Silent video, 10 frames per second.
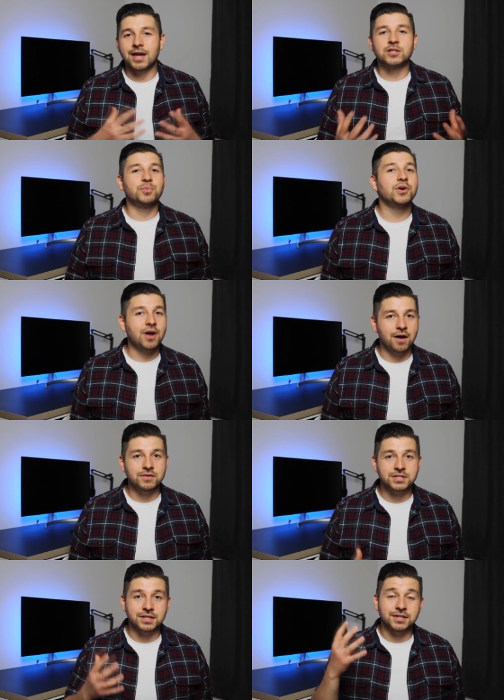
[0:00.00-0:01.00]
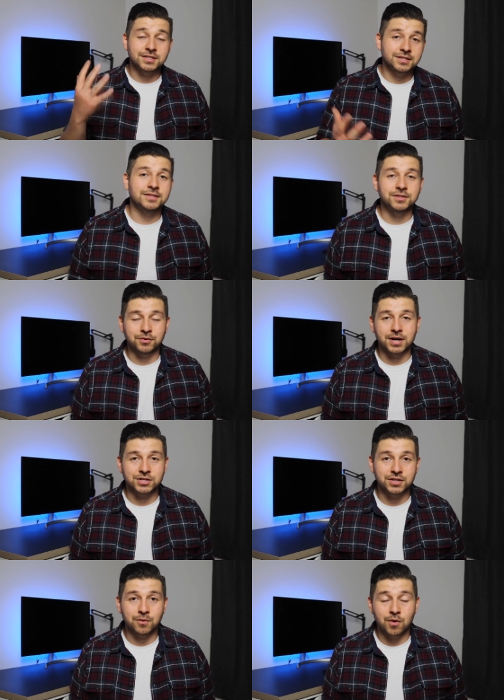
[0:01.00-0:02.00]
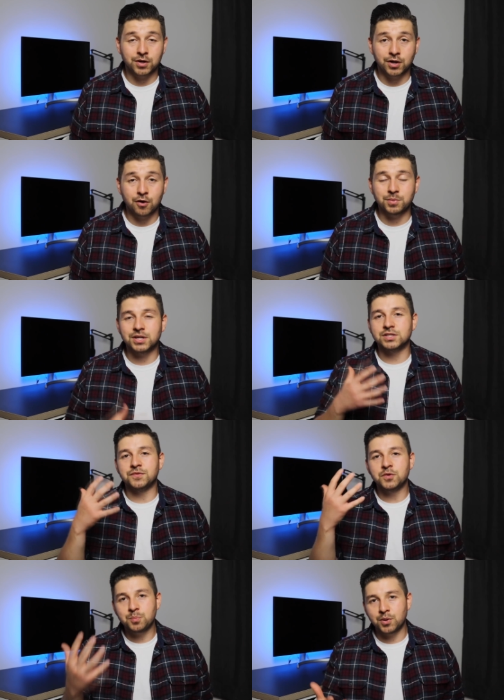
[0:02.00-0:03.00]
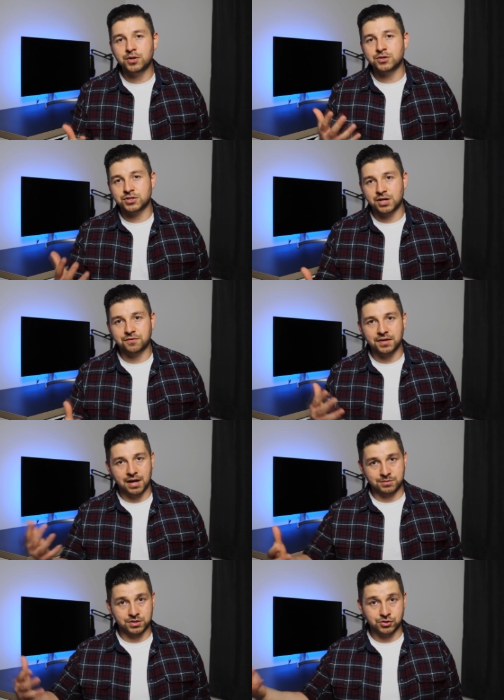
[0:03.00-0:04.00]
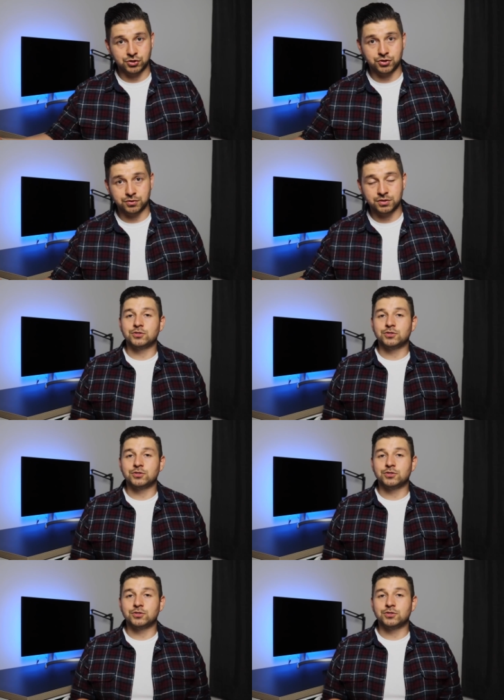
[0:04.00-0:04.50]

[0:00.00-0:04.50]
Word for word: And it's pretty obvious that this is the direction they wanna go because if you put yourself in Amazon's shoes,